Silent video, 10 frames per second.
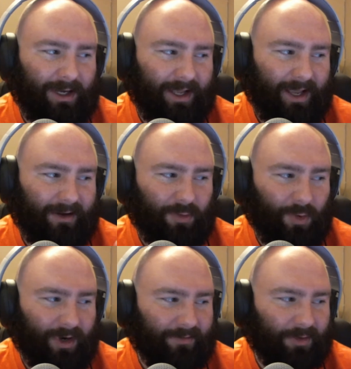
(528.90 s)
had
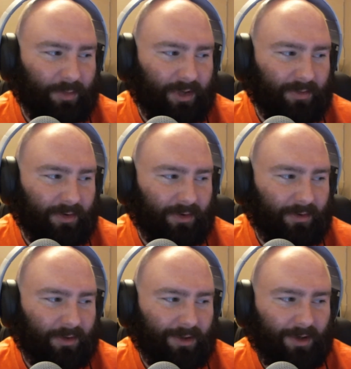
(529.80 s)
quite a few
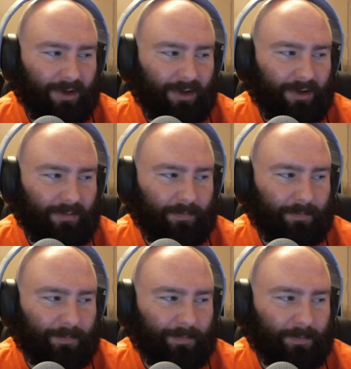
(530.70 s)
people
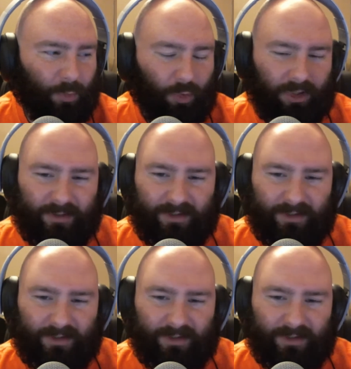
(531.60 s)
watch